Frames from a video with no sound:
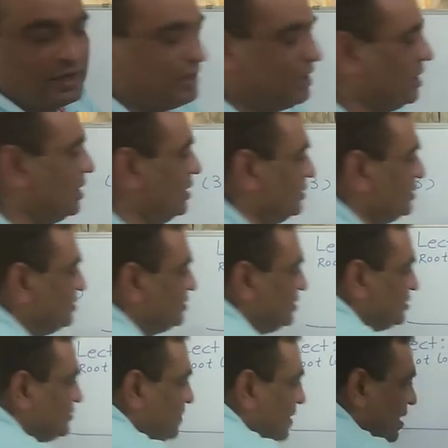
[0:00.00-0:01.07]
and this
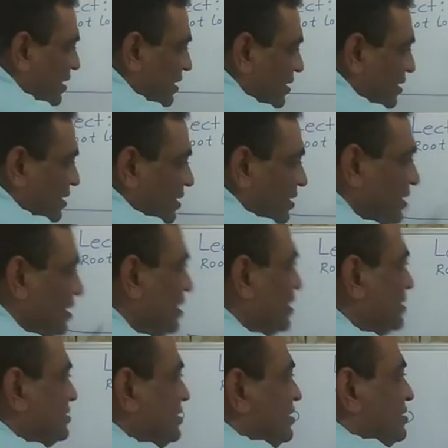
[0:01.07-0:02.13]
is my real
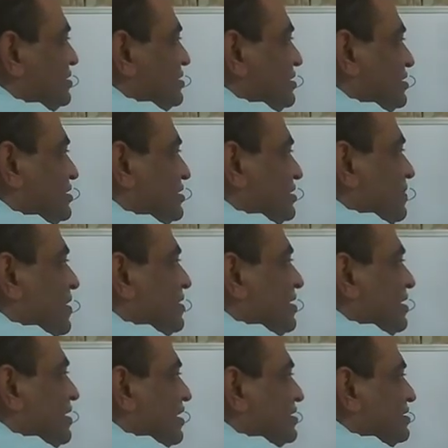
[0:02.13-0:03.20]
axis, this is
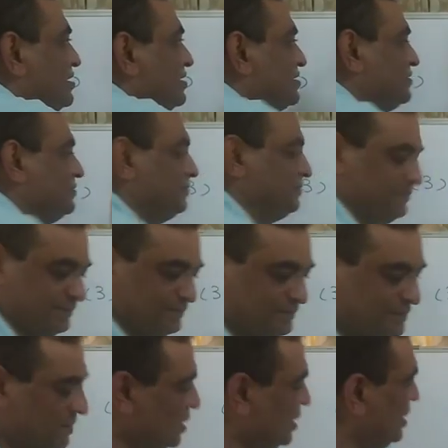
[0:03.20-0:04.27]
imaginary axis,
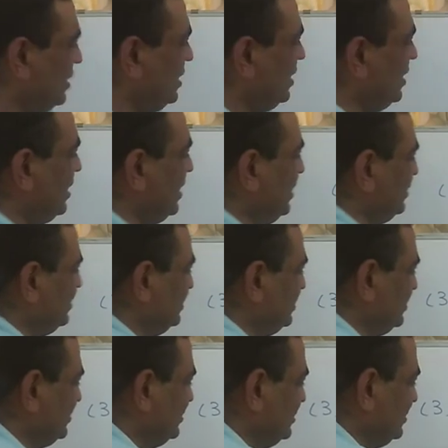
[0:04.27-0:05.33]
and
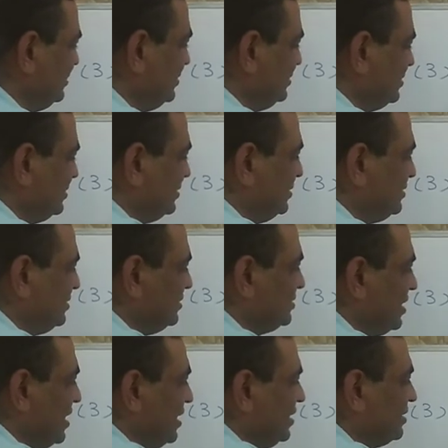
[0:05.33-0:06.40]
this is
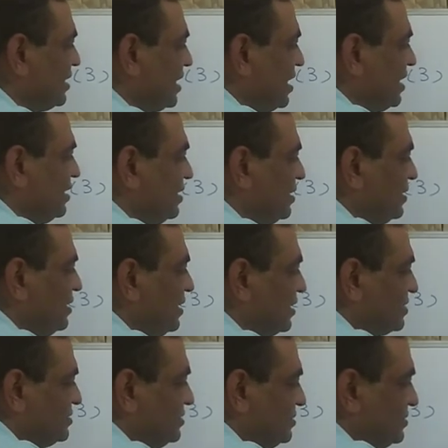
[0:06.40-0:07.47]
the entire real
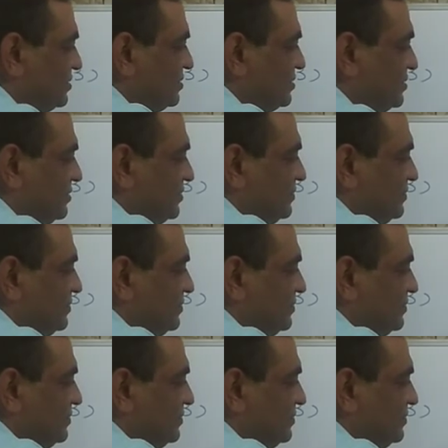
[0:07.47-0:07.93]
axis.